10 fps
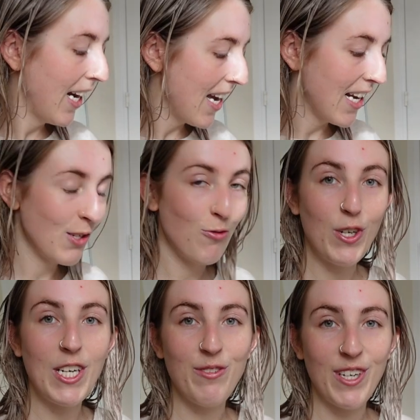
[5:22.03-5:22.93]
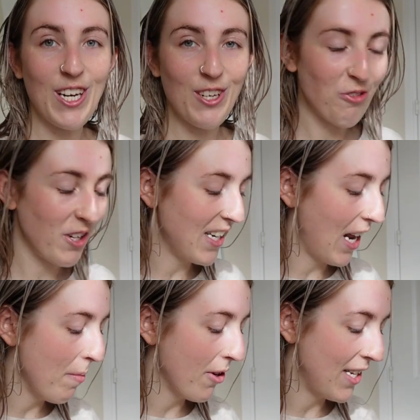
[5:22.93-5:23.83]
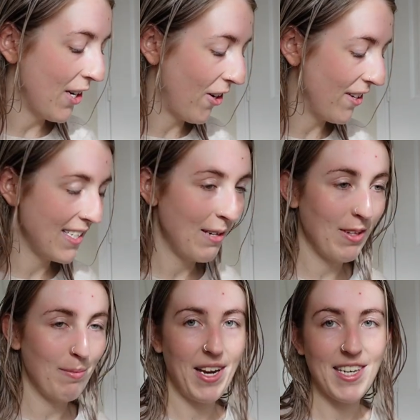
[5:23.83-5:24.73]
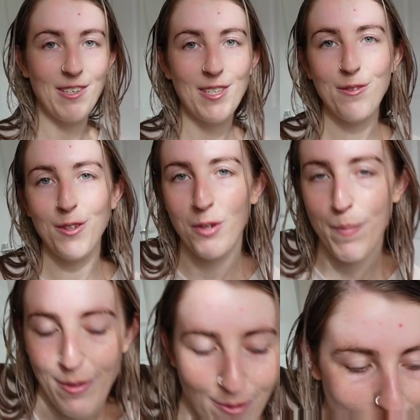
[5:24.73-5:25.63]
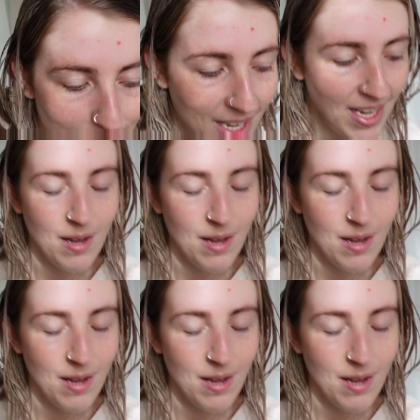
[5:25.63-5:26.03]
and he gets really, really annoyed now because he can't sit with me. So I do feel quite bad for him.